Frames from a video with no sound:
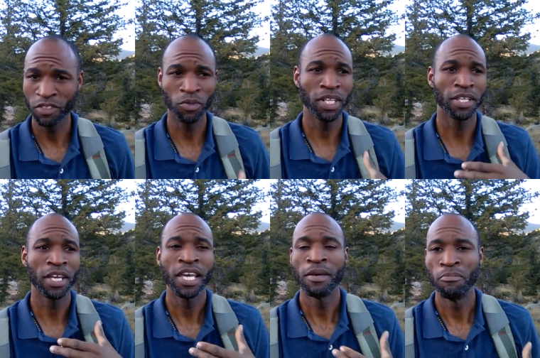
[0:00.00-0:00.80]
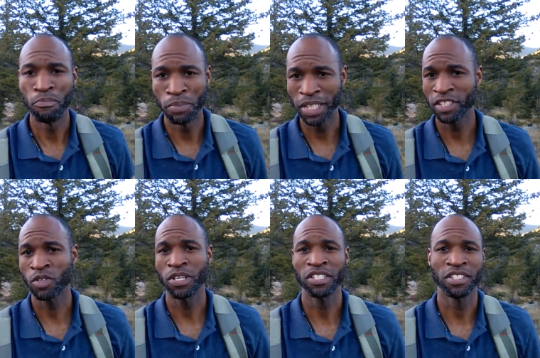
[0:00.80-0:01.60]
It's one of the
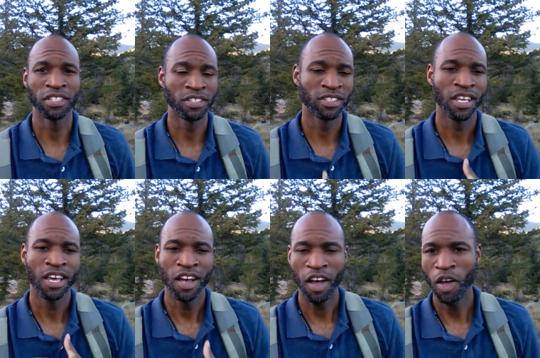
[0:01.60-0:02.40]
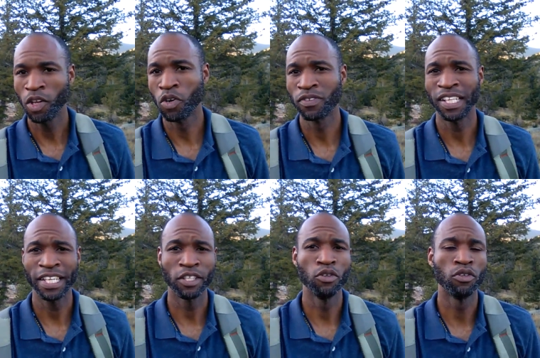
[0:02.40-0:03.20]
biggest questions all over
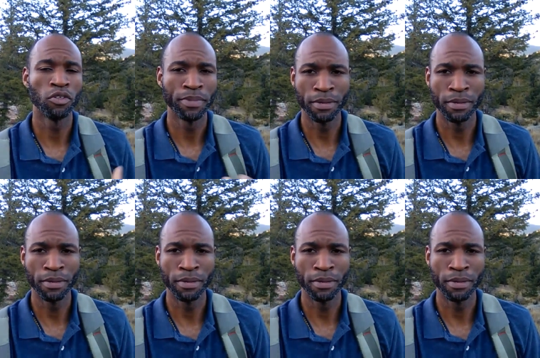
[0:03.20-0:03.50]
like Google.